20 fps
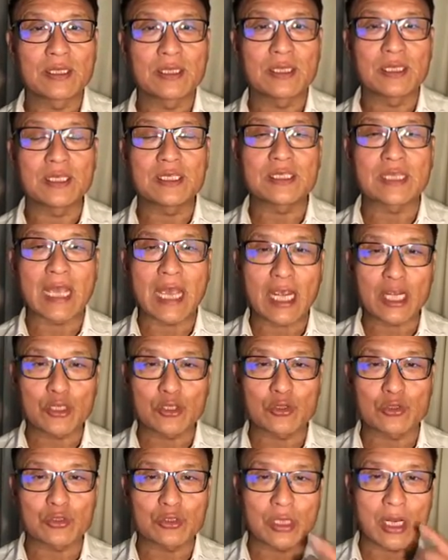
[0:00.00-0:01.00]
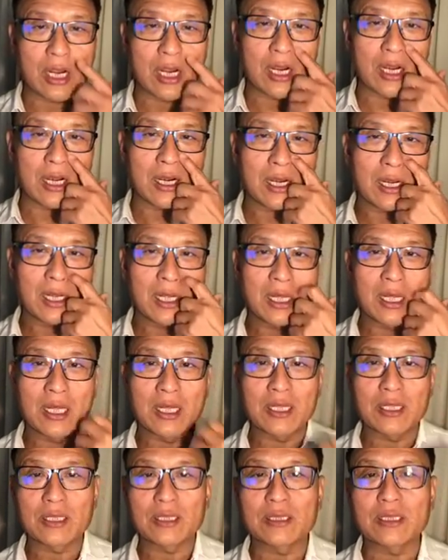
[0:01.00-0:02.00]
these actions are
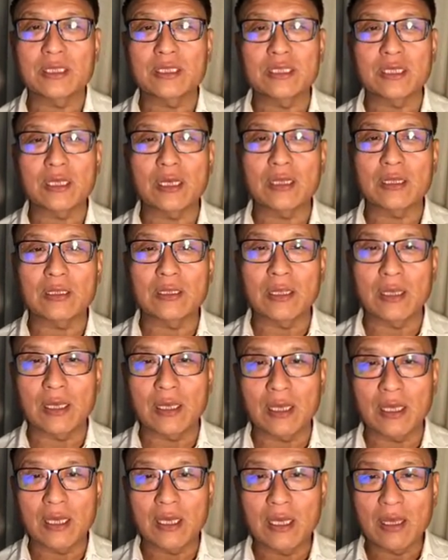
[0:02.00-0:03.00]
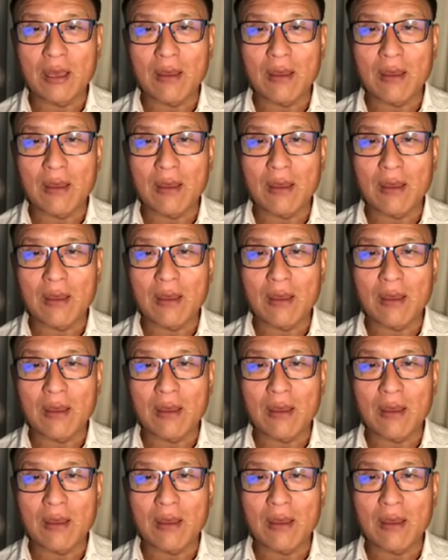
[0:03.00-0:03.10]
the, the